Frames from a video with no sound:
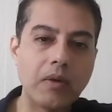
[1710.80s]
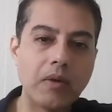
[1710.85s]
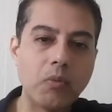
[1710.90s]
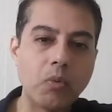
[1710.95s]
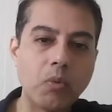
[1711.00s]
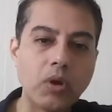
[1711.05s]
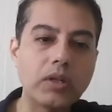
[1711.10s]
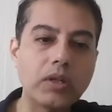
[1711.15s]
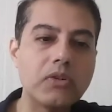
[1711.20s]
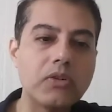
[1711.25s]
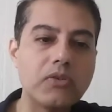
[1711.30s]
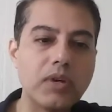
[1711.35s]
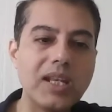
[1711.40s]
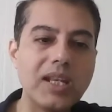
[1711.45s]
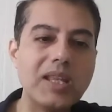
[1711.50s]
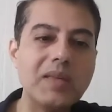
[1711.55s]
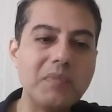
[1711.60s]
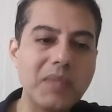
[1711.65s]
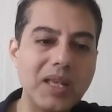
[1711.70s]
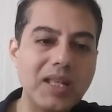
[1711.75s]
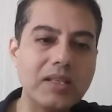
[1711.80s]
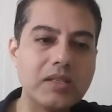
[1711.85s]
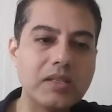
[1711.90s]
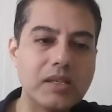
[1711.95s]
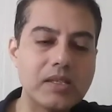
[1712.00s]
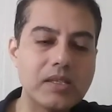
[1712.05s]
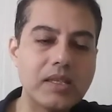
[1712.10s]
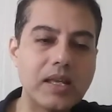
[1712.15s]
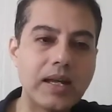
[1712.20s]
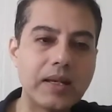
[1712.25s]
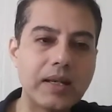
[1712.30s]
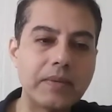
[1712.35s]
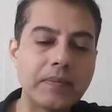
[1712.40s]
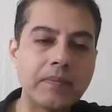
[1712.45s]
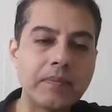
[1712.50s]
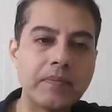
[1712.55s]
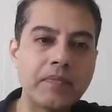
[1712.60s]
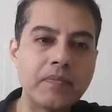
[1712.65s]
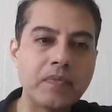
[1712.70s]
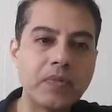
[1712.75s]
What it really means is that
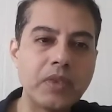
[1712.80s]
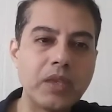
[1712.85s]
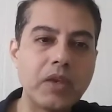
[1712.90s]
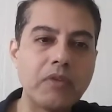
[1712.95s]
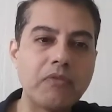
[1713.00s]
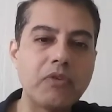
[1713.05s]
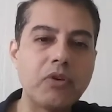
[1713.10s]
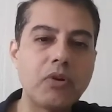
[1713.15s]
if